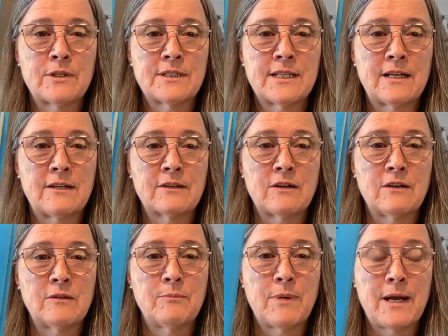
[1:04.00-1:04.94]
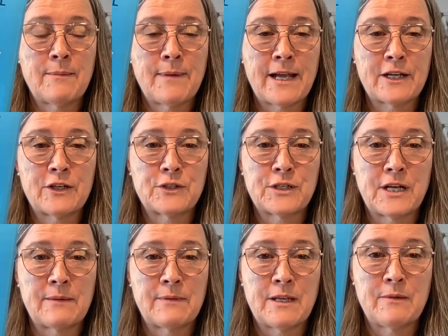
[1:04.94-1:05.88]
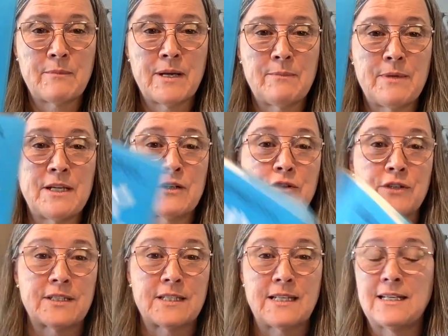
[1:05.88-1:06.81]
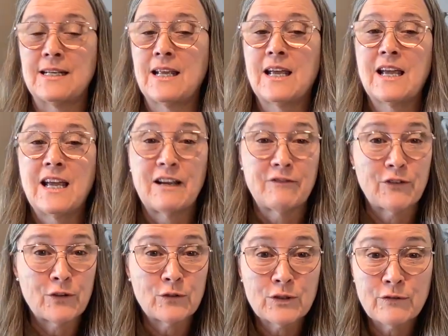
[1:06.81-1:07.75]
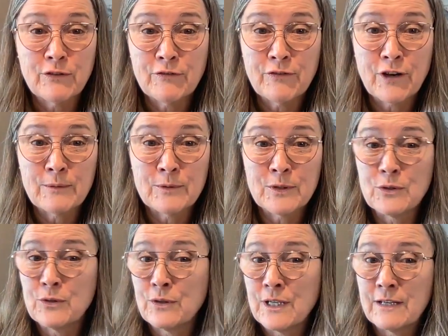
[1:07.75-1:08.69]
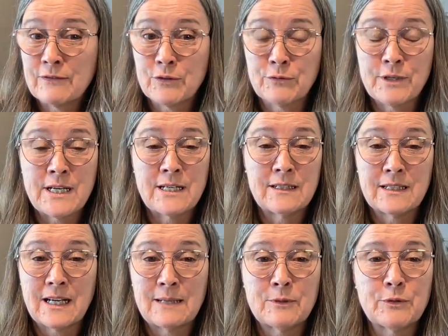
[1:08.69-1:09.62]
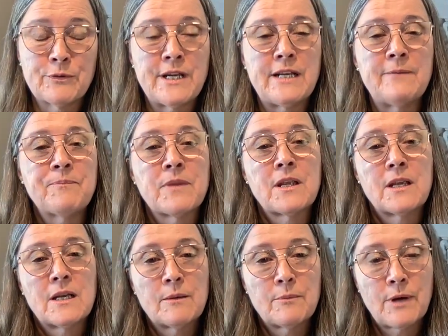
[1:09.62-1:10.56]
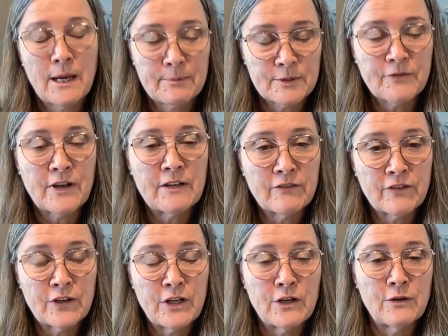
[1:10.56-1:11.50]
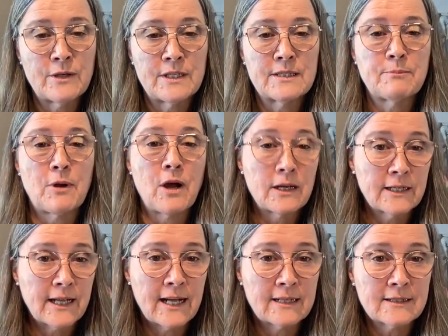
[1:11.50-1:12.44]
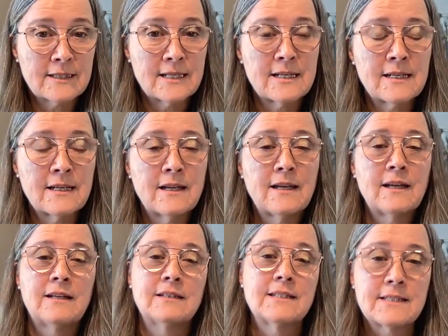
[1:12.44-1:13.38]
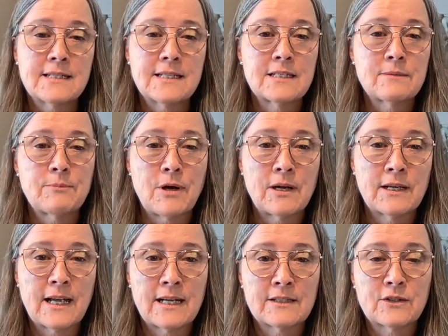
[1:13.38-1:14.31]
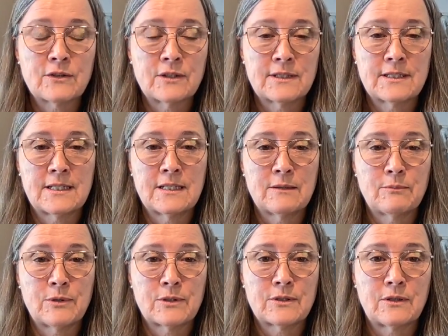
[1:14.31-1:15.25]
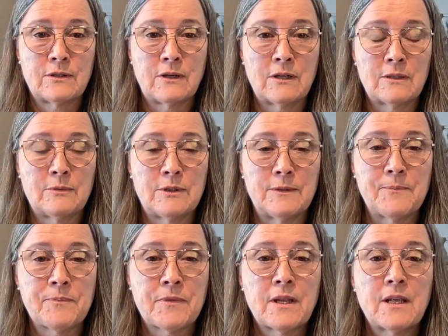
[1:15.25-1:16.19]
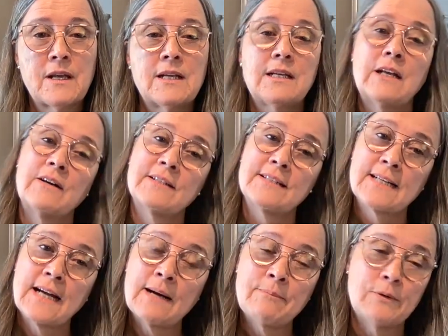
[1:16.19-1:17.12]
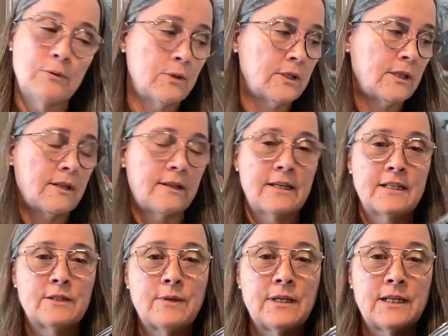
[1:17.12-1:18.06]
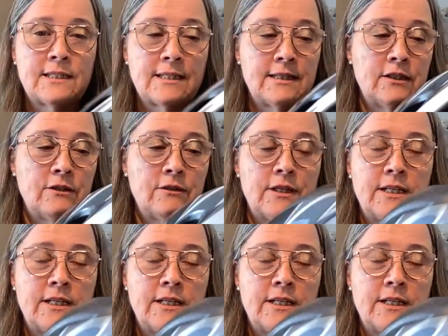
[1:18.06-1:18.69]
Martell called Buy Back Your Time that you might be interested in. And for those of you farmers who don't have time to read, perhaps fun for you is podcasting, listening to podcasts or listening to books on Audible. Now, as a couple, one of the things we like to do